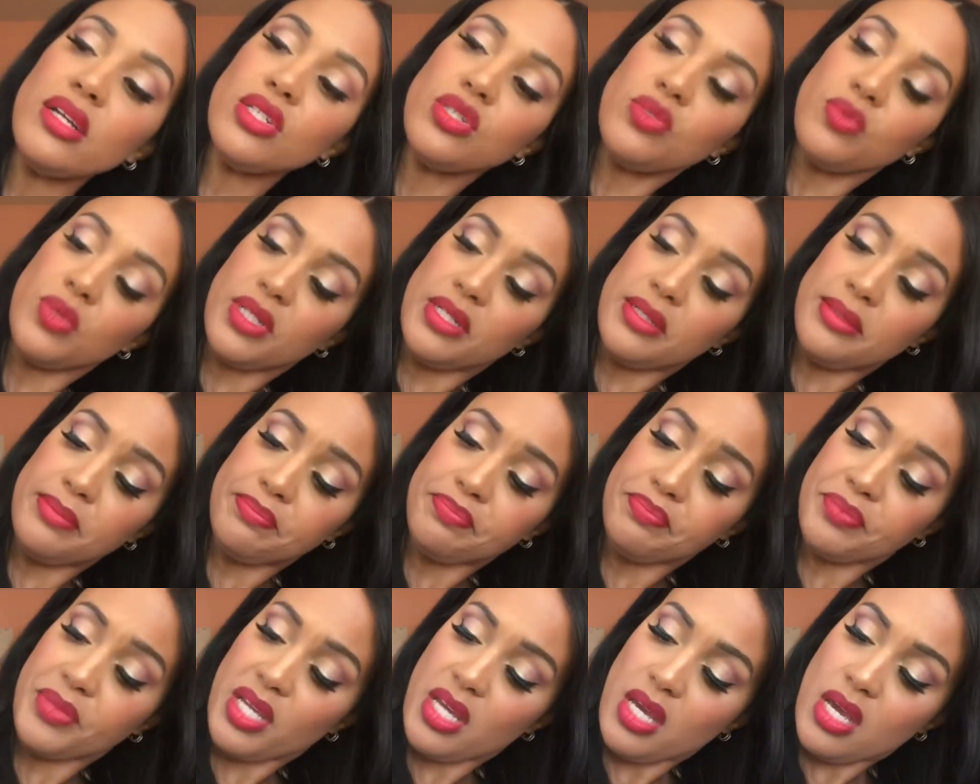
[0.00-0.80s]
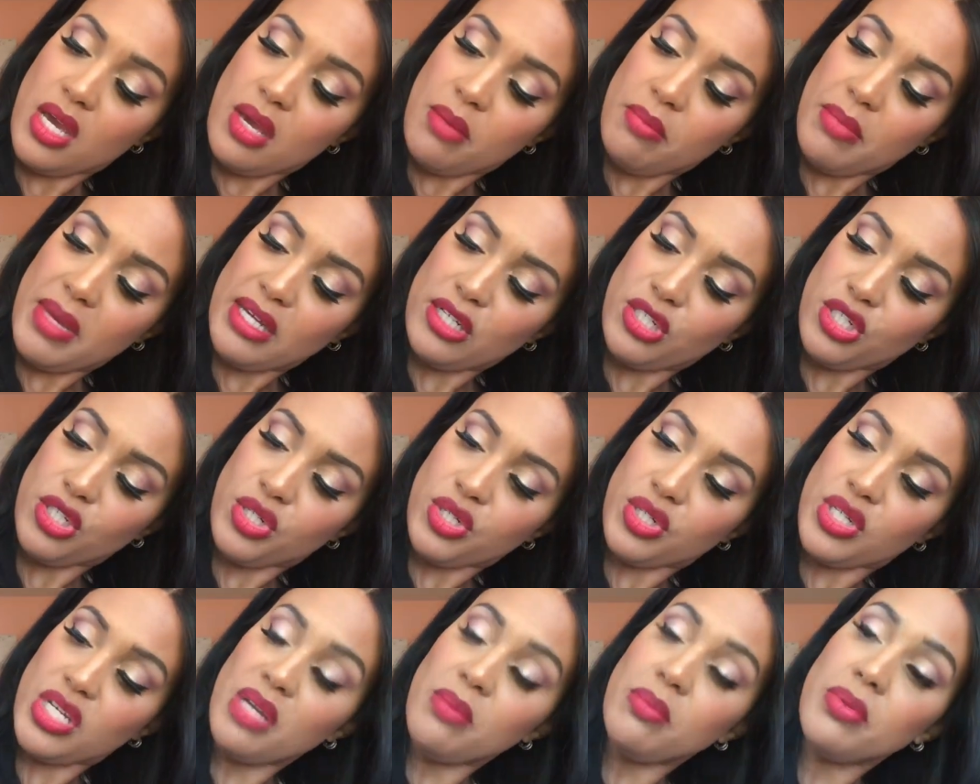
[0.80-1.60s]
You want to make sure
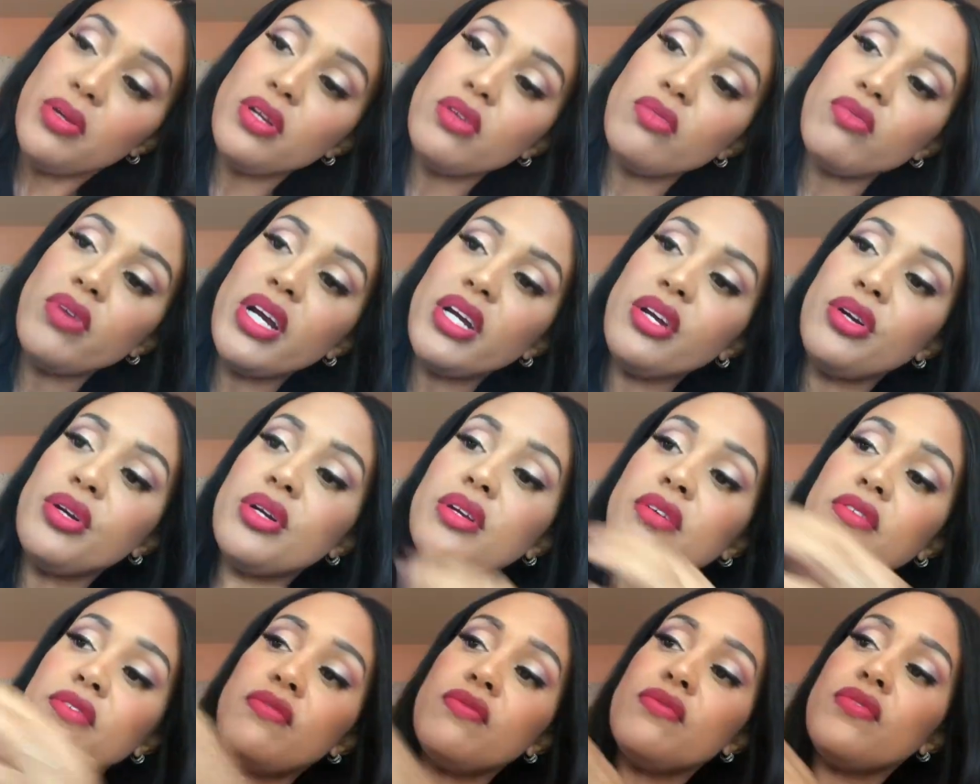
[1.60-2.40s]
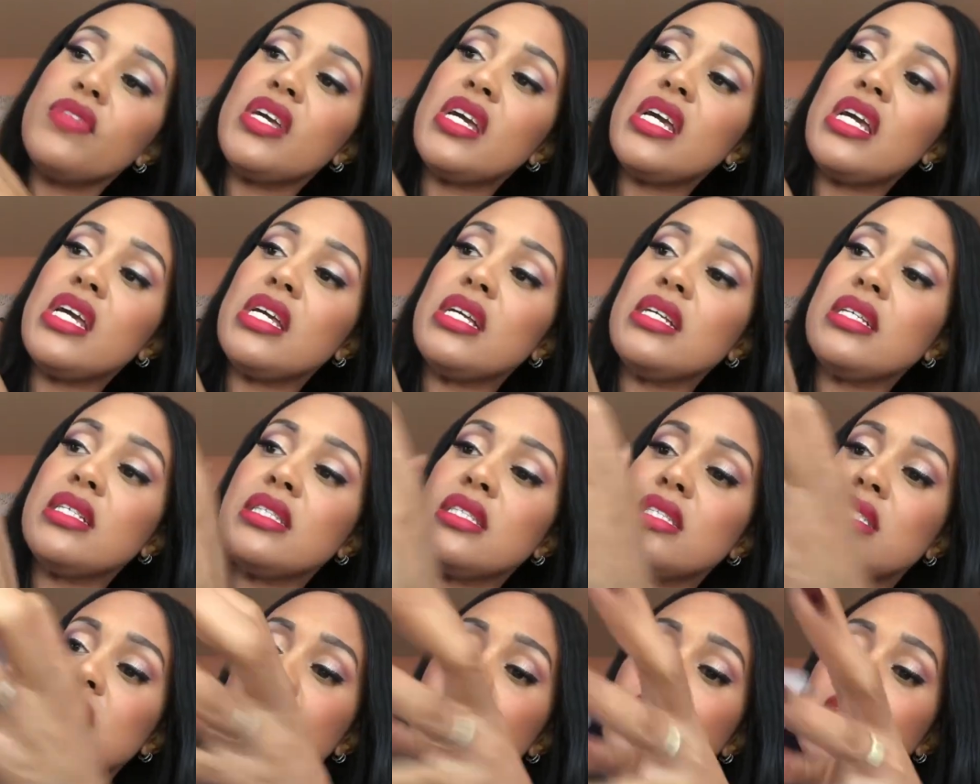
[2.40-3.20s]
you're keeping a record of things,
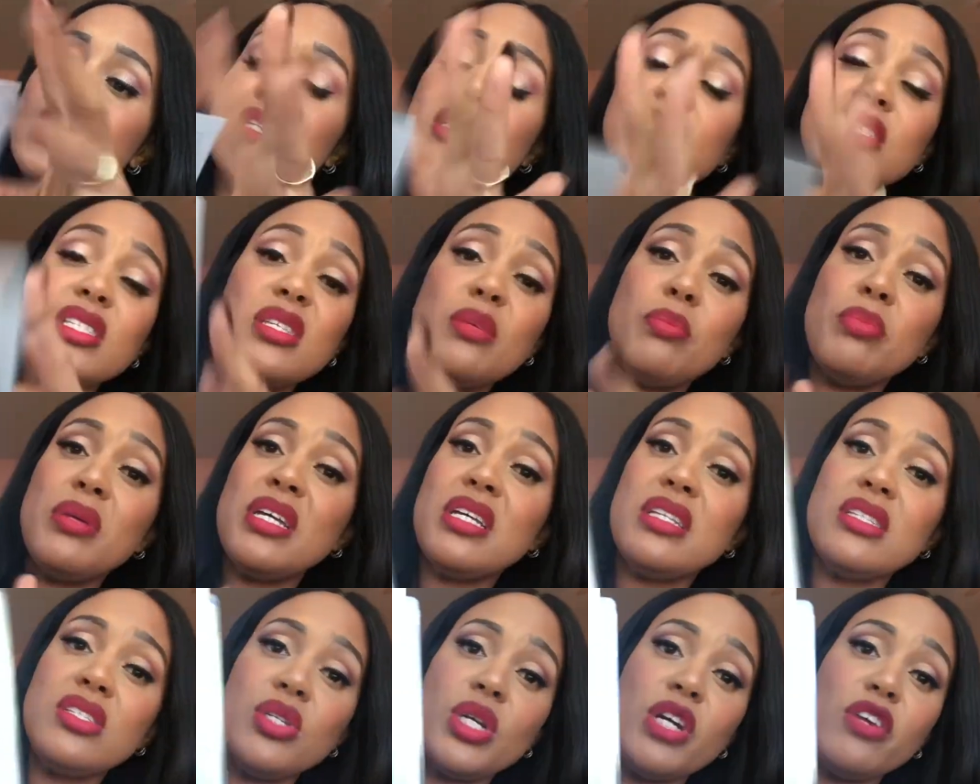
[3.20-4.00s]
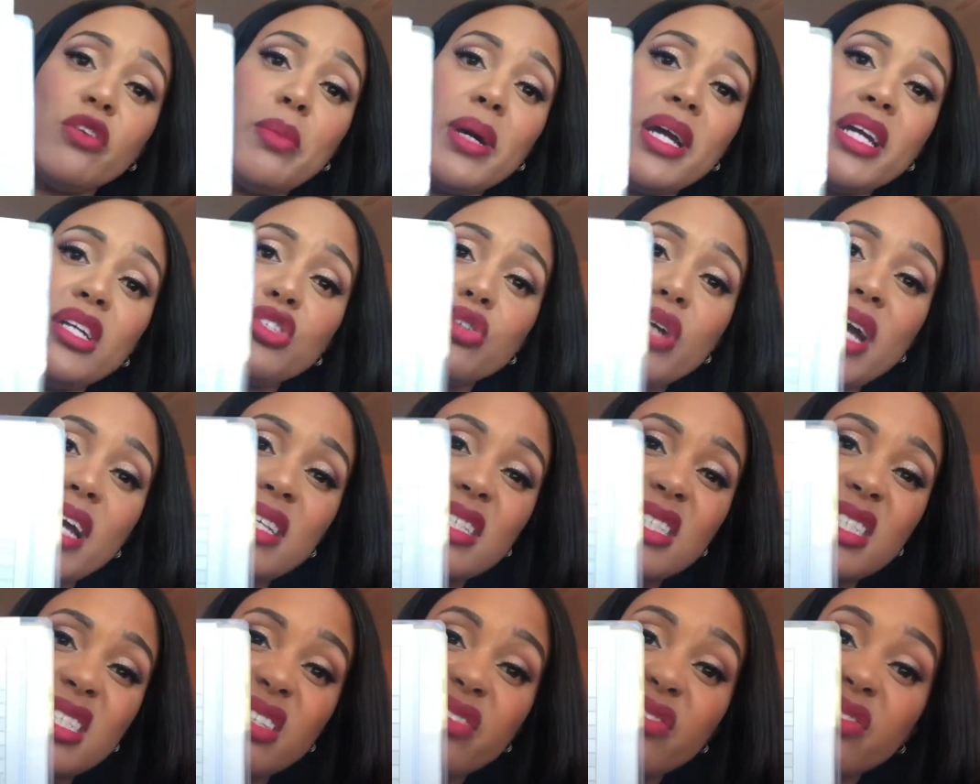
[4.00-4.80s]
and it just depends. Everybody tracks
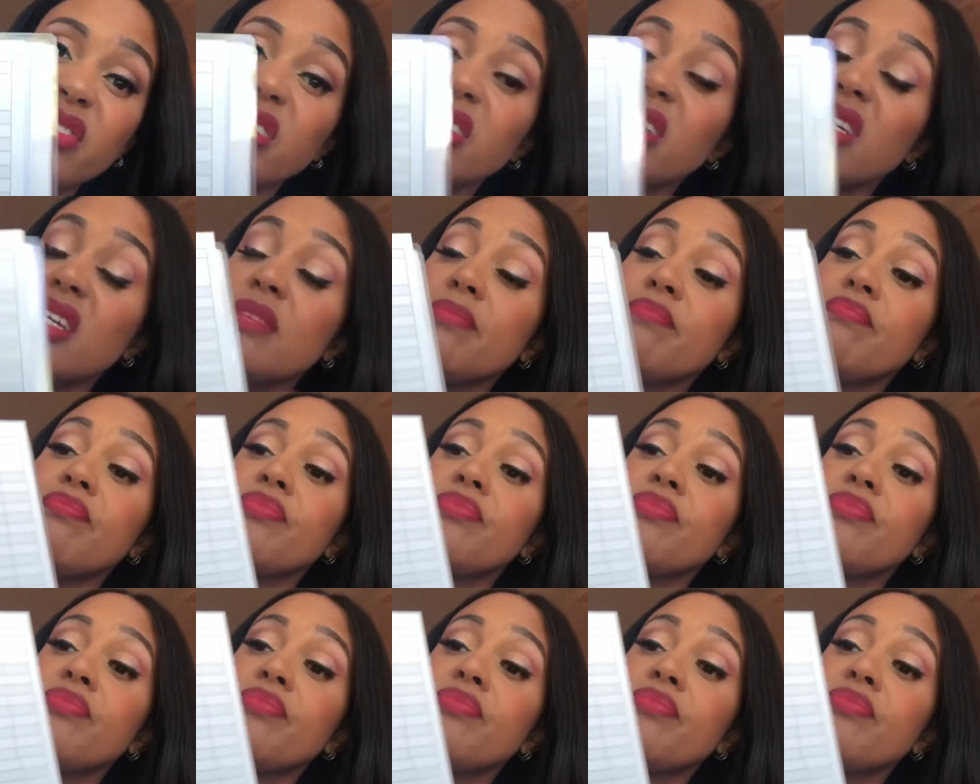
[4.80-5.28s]
differently,